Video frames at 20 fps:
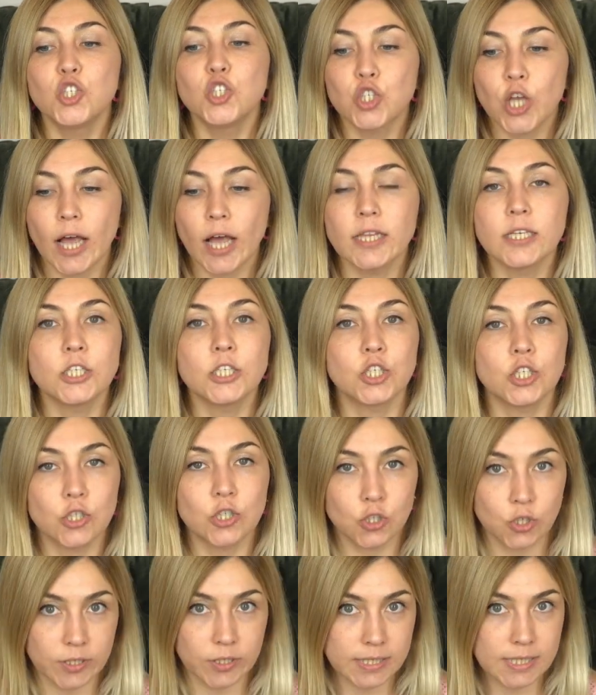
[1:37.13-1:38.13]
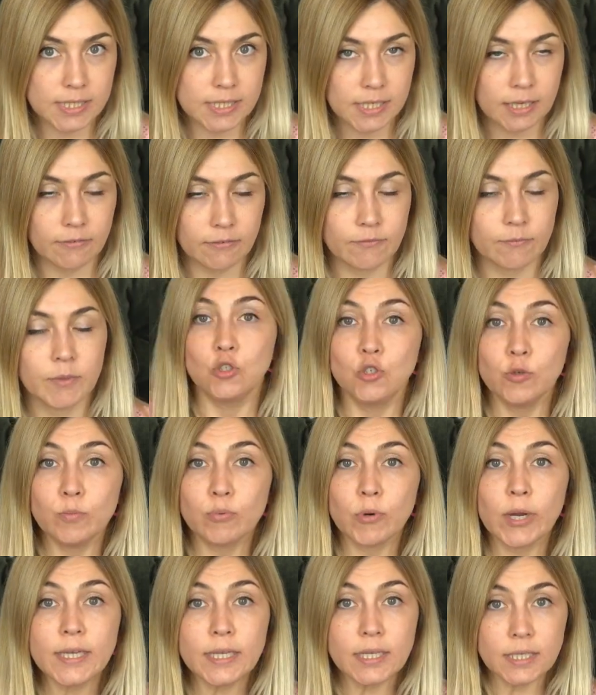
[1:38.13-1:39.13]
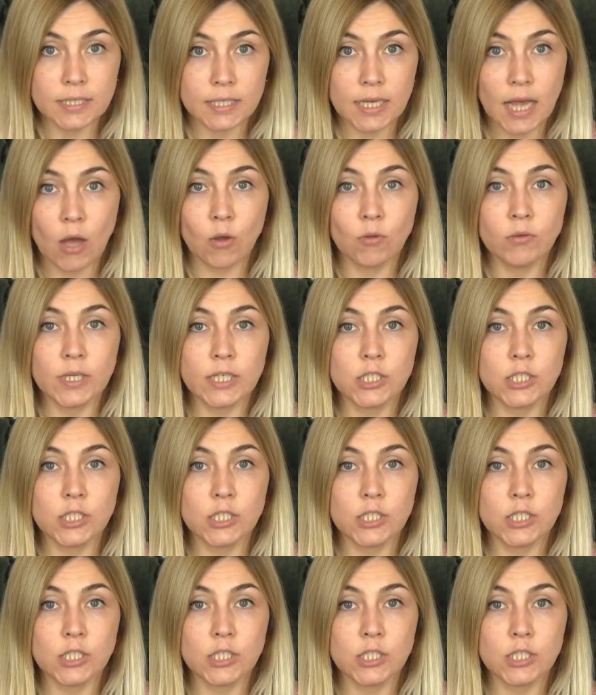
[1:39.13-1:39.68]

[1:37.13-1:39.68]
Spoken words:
challenging to conceive. To break it down,